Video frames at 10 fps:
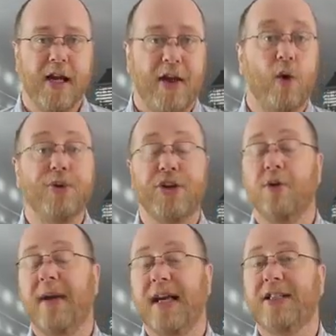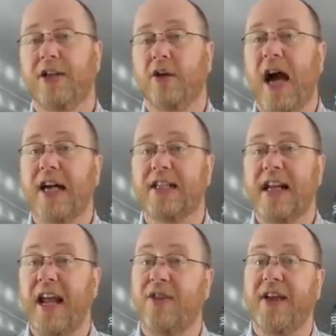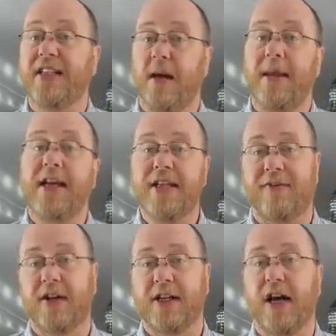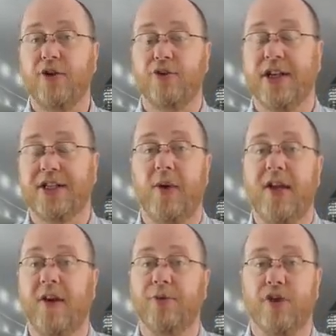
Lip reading: That also means that actually it thinks I'm in a different country. So if I'm